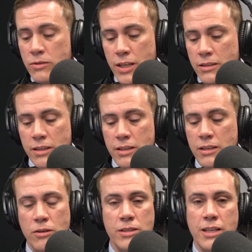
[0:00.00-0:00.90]
in the you
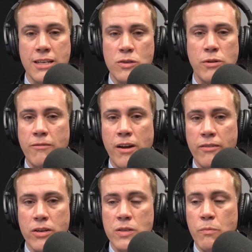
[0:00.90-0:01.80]
know in the last 25
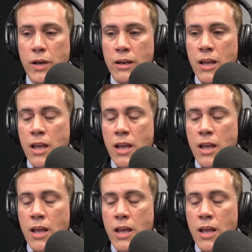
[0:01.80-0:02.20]
years, but